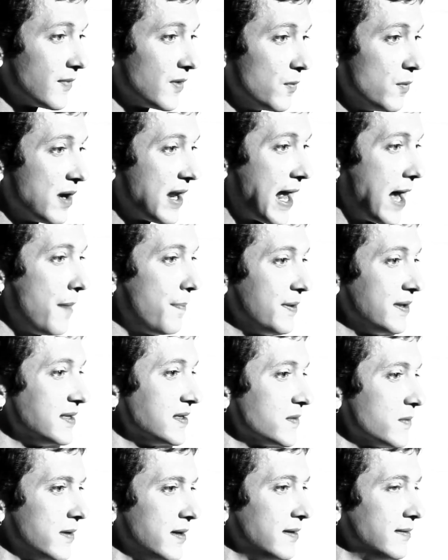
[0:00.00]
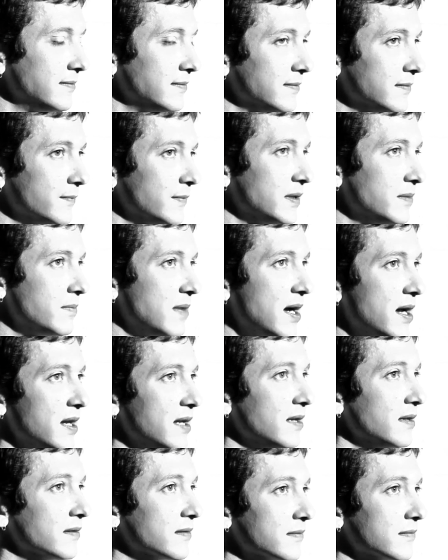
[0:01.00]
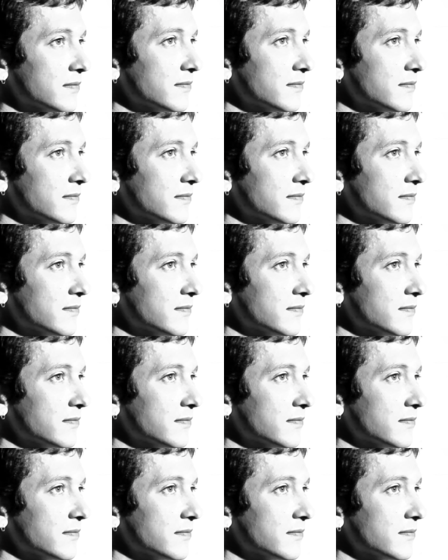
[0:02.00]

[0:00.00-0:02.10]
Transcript: what happens when my